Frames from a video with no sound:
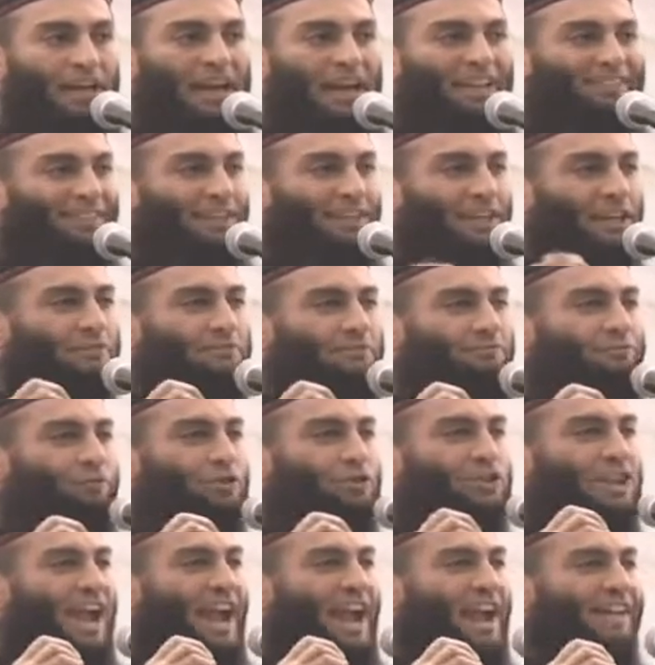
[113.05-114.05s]
at
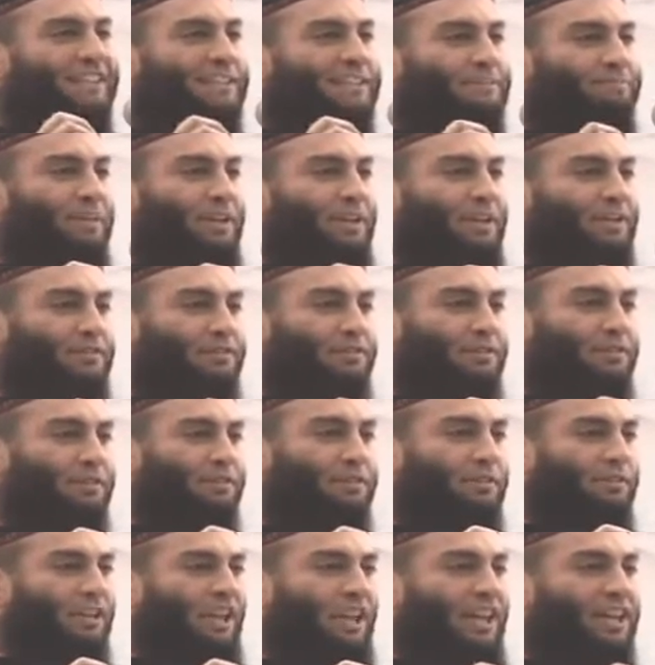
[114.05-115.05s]
every aspect
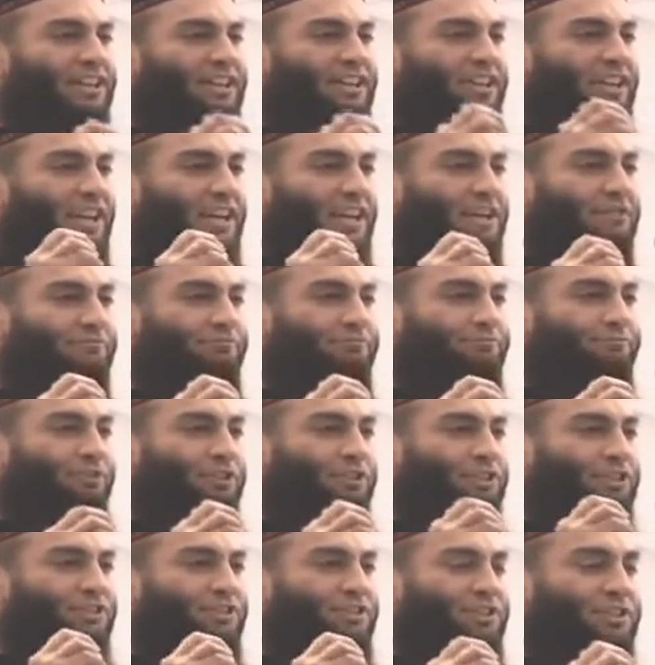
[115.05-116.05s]
and in
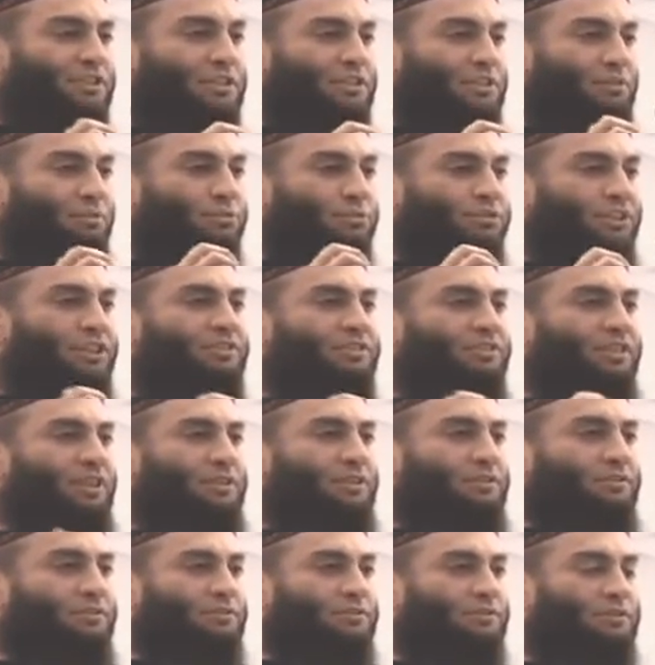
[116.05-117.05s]
every single
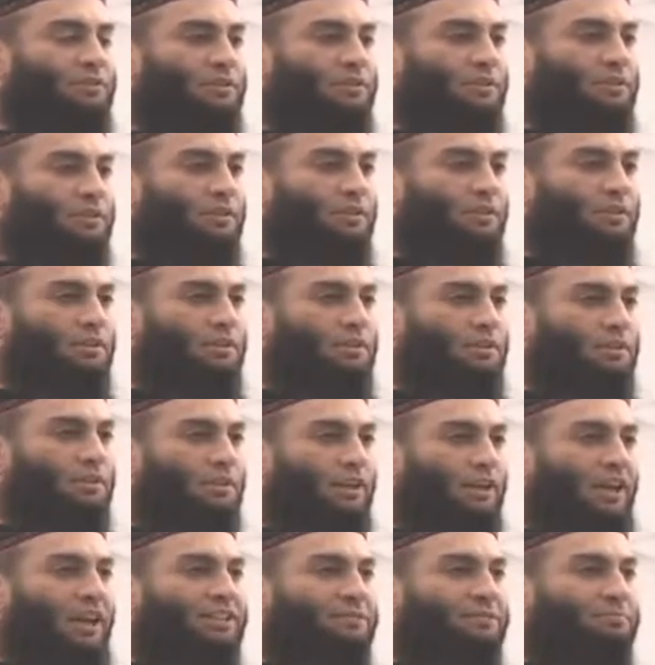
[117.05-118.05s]
detail,
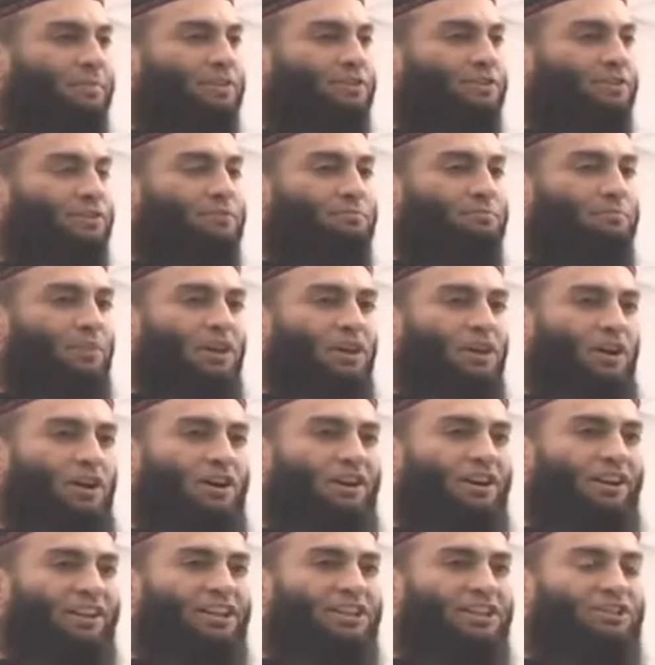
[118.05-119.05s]
as mentioned by
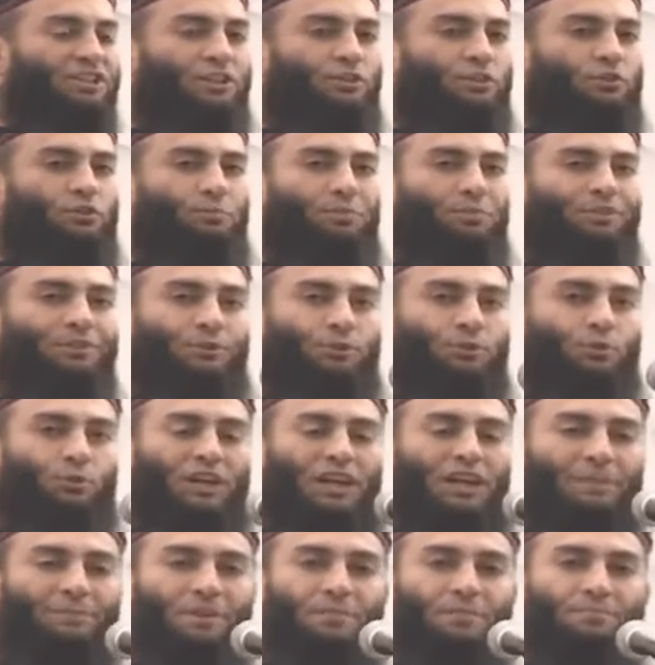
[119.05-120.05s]
Aisha bint
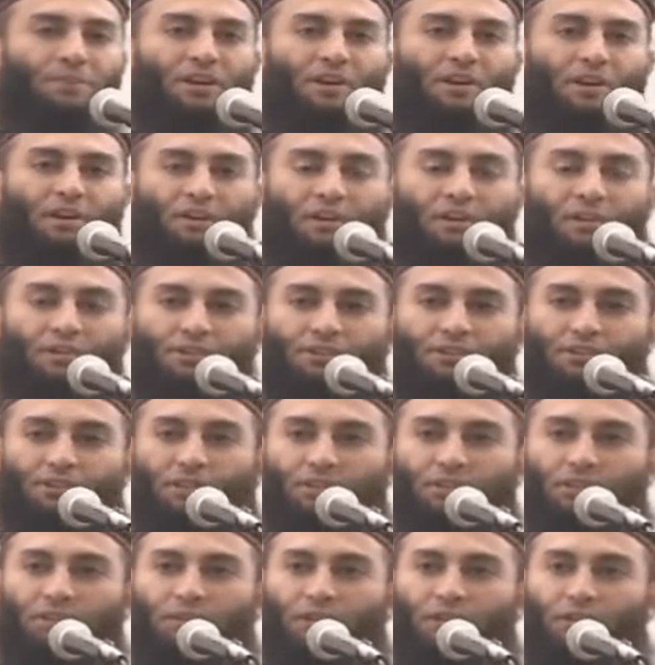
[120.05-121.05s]
Abi Bakr
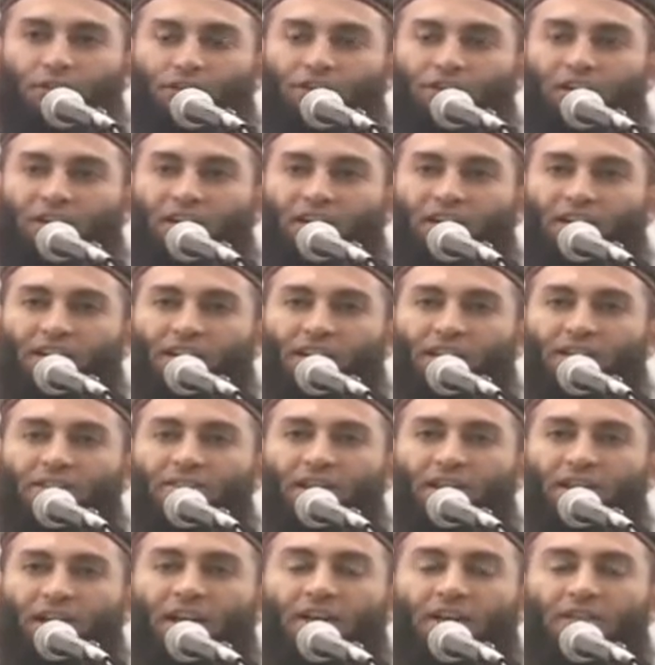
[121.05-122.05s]
radiyallahu ta'ala
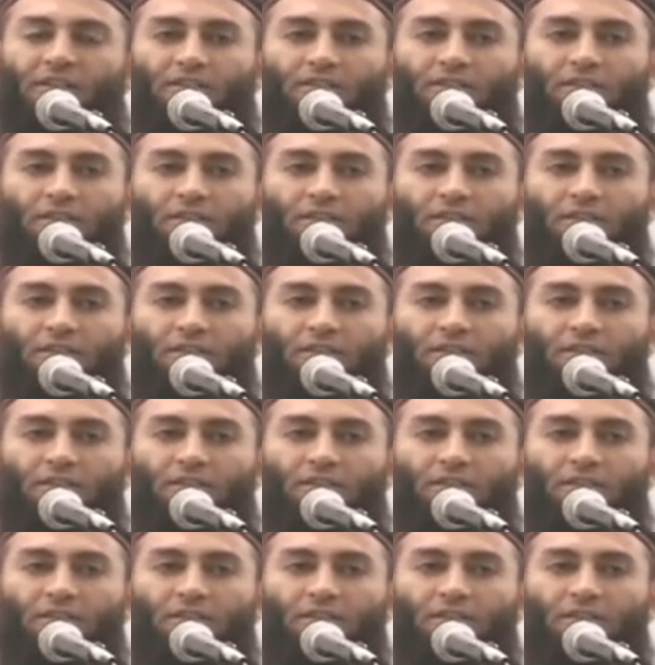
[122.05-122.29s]
anha